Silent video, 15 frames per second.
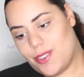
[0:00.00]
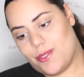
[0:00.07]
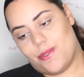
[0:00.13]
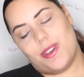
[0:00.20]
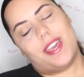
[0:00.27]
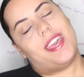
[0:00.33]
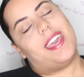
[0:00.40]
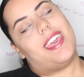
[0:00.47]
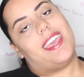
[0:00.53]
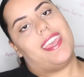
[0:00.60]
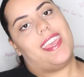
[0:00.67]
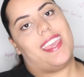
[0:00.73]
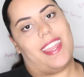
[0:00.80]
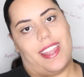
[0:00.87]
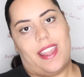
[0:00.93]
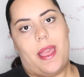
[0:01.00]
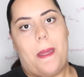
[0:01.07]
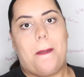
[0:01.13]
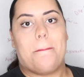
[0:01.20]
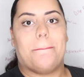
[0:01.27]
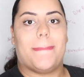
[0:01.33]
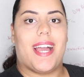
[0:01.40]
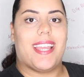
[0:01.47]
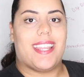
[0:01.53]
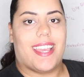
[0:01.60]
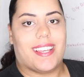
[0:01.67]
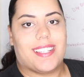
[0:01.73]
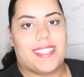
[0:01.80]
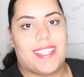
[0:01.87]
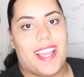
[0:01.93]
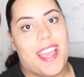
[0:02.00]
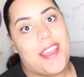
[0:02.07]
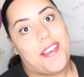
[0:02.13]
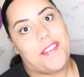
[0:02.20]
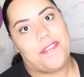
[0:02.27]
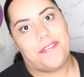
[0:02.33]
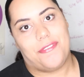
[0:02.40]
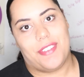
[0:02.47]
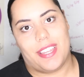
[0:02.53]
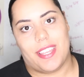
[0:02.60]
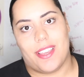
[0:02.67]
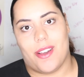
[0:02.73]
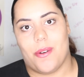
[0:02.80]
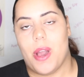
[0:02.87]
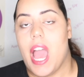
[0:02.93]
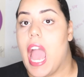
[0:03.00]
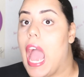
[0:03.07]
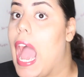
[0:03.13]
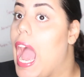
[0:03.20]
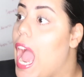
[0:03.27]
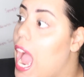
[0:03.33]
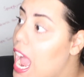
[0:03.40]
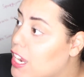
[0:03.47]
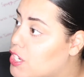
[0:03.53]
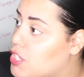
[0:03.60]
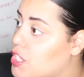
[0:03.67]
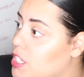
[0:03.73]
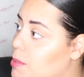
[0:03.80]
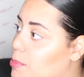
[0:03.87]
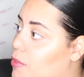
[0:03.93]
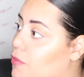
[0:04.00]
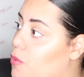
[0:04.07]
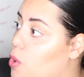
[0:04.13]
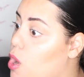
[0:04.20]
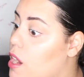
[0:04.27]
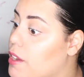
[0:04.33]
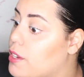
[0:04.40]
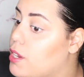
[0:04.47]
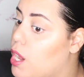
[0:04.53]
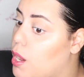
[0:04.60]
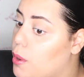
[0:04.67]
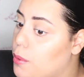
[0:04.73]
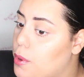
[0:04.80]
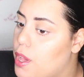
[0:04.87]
you in my next video. Actually, before I go,